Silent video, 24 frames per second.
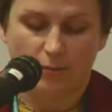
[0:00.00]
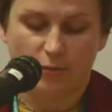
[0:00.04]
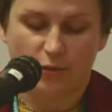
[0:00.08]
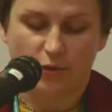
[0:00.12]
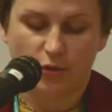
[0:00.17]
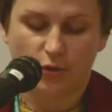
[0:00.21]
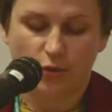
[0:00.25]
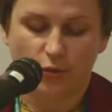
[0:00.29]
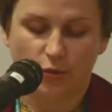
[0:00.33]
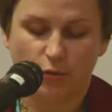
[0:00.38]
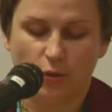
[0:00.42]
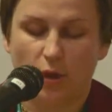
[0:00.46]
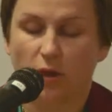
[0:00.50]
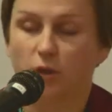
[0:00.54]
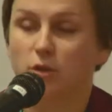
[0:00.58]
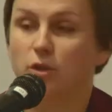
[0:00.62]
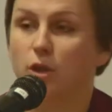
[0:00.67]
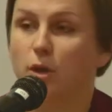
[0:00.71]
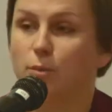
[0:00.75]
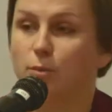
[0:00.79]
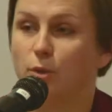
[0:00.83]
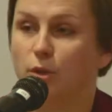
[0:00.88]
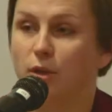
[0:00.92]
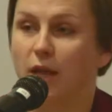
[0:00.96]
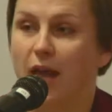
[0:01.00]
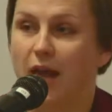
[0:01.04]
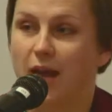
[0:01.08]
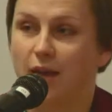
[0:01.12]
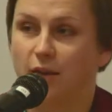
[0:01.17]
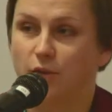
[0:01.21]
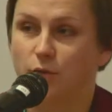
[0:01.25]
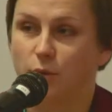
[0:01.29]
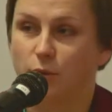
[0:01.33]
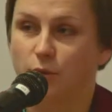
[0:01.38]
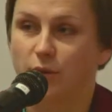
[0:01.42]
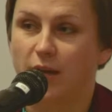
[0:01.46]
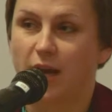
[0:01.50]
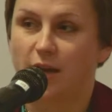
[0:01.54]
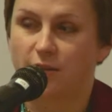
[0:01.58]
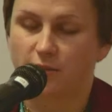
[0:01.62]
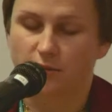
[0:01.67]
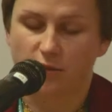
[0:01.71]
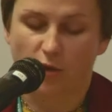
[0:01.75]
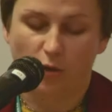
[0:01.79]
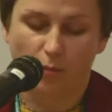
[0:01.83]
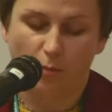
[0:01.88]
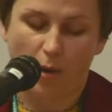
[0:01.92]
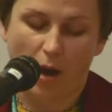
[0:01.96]
to a global, quote,
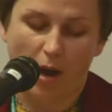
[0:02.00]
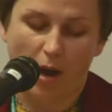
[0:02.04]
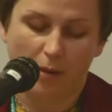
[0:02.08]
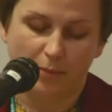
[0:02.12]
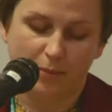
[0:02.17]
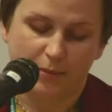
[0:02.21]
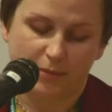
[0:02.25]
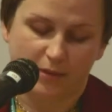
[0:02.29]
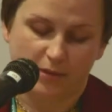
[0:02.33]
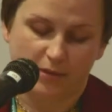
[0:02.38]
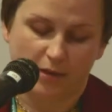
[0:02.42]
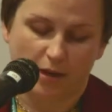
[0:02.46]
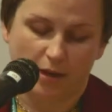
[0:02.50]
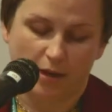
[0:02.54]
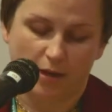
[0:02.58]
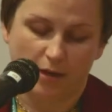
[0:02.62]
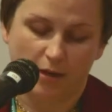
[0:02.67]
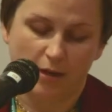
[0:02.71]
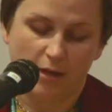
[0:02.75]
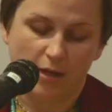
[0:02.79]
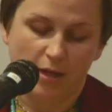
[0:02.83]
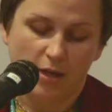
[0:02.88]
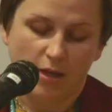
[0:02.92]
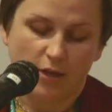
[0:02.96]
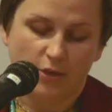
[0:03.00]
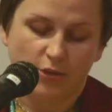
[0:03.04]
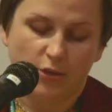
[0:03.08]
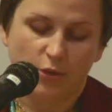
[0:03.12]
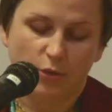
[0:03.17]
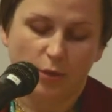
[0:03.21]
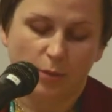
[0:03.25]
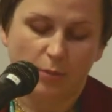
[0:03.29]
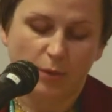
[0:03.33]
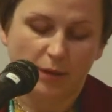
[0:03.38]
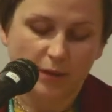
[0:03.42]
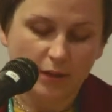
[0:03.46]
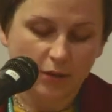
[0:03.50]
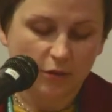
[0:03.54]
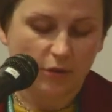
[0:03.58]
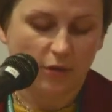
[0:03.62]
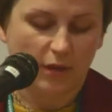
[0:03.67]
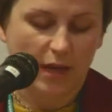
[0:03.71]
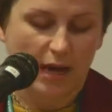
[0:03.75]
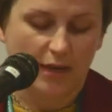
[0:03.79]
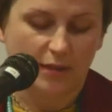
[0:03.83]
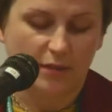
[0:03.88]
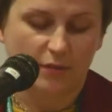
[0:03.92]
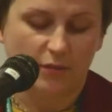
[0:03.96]
ethno-pop star, to a political
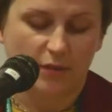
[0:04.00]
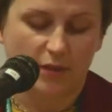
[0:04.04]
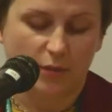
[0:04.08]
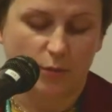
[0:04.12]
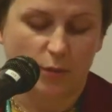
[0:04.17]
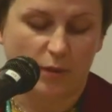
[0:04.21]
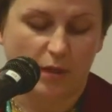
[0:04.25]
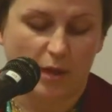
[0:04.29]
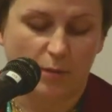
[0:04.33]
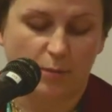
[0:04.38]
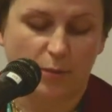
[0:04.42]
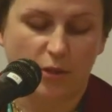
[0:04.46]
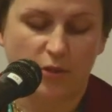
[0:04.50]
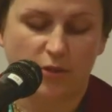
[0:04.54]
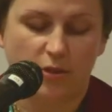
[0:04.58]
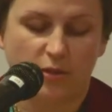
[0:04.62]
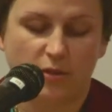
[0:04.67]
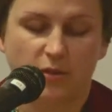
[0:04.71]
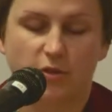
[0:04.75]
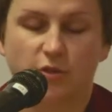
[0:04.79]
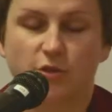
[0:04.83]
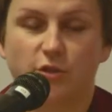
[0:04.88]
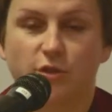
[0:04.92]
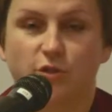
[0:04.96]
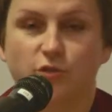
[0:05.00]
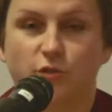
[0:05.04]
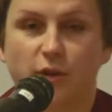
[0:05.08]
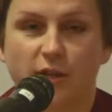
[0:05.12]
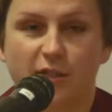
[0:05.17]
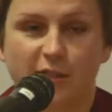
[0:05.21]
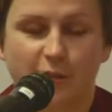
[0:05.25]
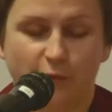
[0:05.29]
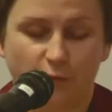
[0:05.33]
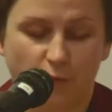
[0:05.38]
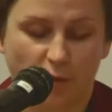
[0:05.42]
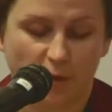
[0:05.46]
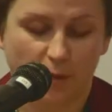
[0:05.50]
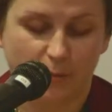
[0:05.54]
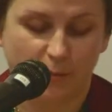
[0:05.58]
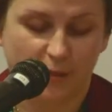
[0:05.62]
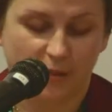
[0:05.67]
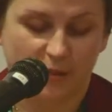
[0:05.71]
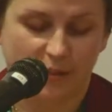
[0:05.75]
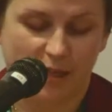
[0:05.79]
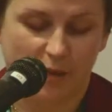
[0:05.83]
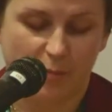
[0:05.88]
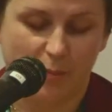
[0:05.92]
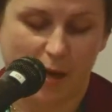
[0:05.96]
activist with ambitions to transform
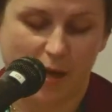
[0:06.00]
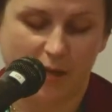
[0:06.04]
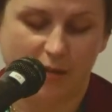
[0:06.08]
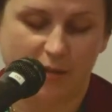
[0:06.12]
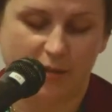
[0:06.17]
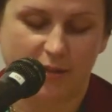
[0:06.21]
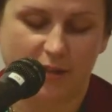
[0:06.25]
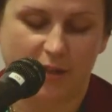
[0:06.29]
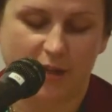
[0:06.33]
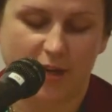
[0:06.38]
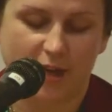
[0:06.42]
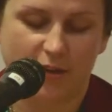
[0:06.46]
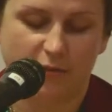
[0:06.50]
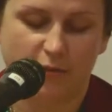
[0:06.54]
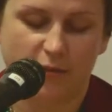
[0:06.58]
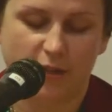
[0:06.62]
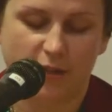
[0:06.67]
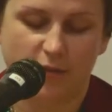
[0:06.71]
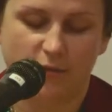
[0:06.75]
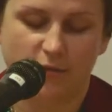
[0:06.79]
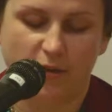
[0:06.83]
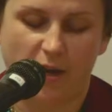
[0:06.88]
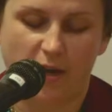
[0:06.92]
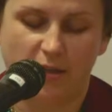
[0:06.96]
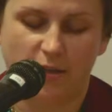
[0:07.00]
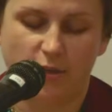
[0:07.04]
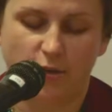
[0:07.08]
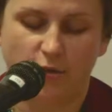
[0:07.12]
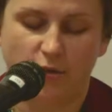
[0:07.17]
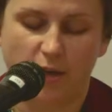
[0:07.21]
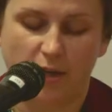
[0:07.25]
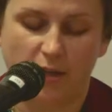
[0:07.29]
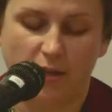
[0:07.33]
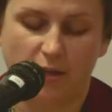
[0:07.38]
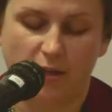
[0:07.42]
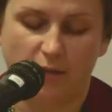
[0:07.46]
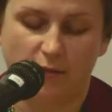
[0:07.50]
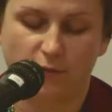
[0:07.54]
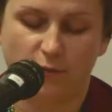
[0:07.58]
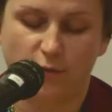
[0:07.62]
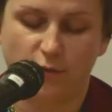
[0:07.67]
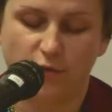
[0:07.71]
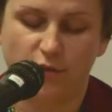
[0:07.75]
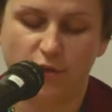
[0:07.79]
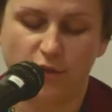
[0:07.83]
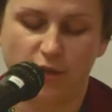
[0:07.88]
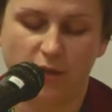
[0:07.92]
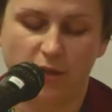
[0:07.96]
state policy and redefine Ukrainian
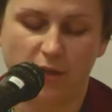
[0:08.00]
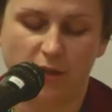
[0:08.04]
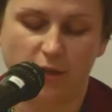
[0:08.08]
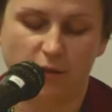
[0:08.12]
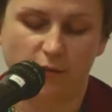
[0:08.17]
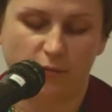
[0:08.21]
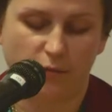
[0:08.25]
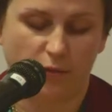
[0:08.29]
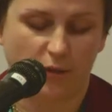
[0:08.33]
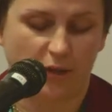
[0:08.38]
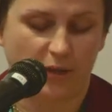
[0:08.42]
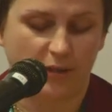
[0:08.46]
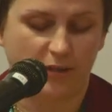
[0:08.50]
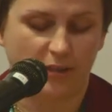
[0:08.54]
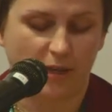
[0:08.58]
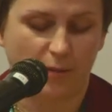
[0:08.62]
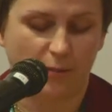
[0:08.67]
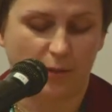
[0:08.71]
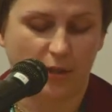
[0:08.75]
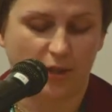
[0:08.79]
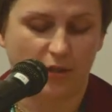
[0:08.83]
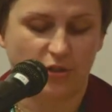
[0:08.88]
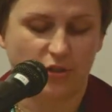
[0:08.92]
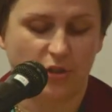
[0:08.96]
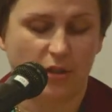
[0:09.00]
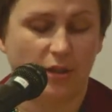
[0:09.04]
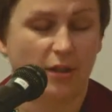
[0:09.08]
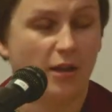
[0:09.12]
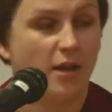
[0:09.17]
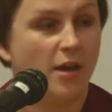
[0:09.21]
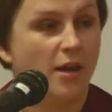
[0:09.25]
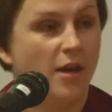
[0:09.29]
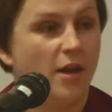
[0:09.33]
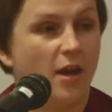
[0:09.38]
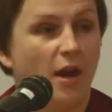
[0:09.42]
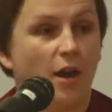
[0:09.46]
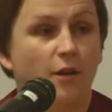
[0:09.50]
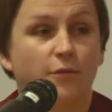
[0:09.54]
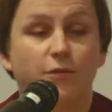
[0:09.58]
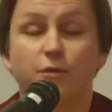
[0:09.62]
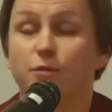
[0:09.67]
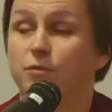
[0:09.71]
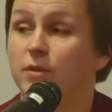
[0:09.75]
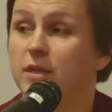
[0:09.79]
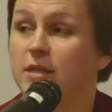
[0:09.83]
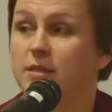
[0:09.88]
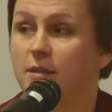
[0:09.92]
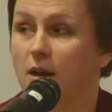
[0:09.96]
futurity through an examination of
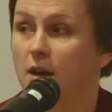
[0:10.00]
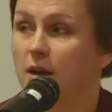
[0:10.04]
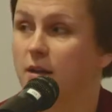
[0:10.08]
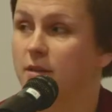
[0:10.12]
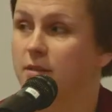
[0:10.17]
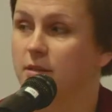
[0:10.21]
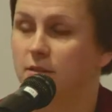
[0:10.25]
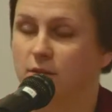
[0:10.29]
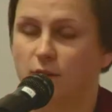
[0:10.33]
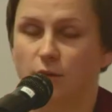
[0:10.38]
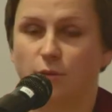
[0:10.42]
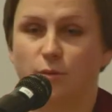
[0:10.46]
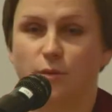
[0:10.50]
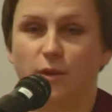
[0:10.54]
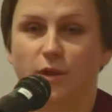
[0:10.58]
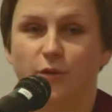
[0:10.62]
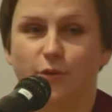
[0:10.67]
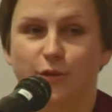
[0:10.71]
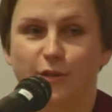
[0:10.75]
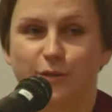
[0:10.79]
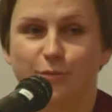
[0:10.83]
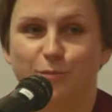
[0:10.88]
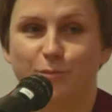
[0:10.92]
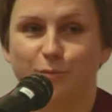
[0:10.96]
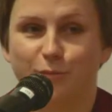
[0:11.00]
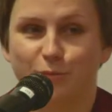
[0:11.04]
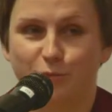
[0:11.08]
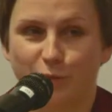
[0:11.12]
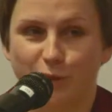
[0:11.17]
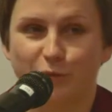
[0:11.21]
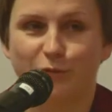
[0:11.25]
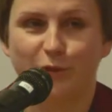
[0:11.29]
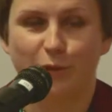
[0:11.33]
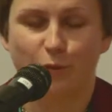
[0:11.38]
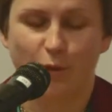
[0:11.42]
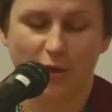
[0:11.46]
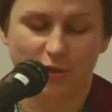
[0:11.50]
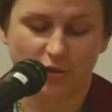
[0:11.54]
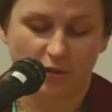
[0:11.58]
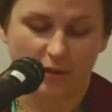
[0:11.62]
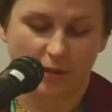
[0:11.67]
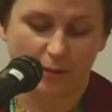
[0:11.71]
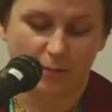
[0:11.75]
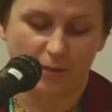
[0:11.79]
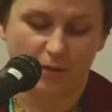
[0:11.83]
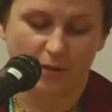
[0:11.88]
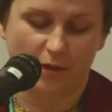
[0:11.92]
3 songs. So we're going to briefly watch clips